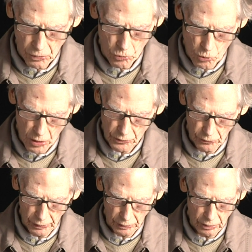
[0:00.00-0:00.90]

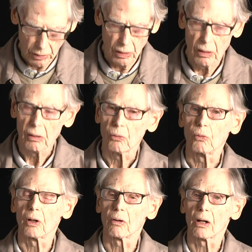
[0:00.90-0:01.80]
wondering
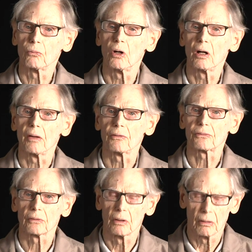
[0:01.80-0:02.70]
where I was.